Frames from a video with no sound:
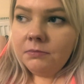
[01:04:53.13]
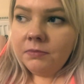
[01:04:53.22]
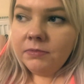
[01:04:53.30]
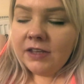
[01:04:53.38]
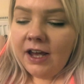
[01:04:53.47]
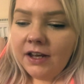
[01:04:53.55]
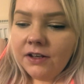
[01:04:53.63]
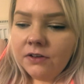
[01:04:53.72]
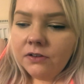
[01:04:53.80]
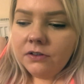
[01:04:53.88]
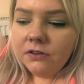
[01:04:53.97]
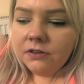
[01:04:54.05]
I'm
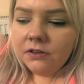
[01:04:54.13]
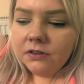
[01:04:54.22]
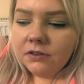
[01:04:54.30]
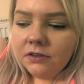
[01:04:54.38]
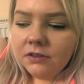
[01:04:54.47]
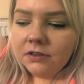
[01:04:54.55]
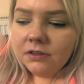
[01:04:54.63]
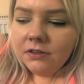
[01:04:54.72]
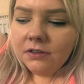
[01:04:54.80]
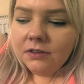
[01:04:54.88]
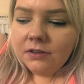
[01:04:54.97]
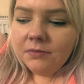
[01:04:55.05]
tired.
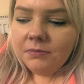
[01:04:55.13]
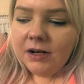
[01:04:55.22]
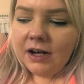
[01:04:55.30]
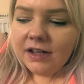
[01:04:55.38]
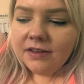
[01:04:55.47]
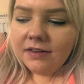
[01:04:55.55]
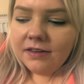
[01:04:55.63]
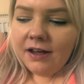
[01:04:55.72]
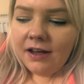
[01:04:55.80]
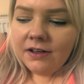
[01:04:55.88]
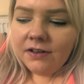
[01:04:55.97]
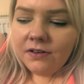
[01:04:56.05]
My legs are
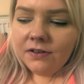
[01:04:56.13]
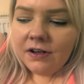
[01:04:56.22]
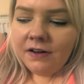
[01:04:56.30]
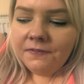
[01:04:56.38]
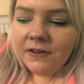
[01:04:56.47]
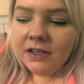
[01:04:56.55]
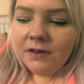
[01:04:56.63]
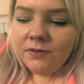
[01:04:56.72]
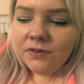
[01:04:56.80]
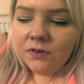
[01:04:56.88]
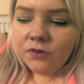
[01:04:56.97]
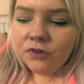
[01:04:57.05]
tired. I think it
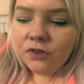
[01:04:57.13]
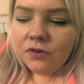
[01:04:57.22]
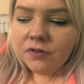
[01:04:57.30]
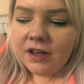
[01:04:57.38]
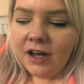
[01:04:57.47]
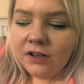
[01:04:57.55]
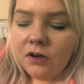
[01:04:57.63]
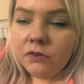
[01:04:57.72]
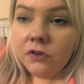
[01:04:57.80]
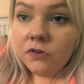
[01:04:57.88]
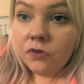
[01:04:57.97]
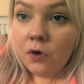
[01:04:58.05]
was those shoes I had
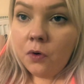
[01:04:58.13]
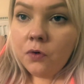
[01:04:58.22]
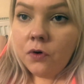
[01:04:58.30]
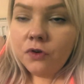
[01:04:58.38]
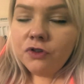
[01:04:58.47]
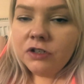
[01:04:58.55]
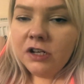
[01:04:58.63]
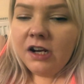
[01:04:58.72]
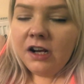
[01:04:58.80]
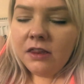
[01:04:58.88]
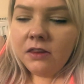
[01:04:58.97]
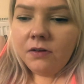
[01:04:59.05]
on, there's no
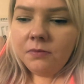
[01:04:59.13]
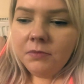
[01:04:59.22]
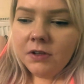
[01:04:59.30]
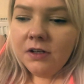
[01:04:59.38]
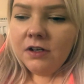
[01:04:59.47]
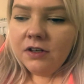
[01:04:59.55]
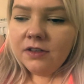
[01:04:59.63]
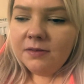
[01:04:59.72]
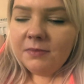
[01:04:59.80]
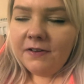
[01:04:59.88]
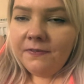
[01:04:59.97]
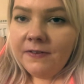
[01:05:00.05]
cushioning in them.
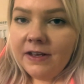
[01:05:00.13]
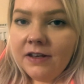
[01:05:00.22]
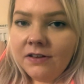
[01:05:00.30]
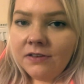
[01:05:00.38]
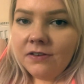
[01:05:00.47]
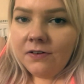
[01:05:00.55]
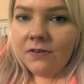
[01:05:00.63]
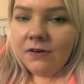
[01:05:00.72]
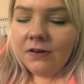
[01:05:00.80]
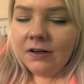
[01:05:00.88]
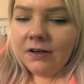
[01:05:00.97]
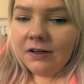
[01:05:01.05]
So my feet are
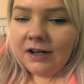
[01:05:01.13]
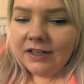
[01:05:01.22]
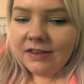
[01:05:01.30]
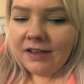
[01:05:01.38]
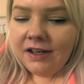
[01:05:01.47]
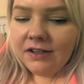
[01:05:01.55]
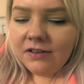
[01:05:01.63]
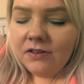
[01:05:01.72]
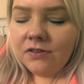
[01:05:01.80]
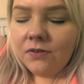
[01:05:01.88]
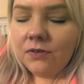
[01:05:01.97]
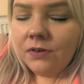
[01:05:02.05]
sore, like tired
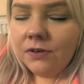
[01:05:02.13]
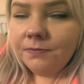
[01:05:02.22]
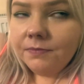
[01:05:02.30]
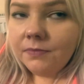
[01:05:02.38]
sore.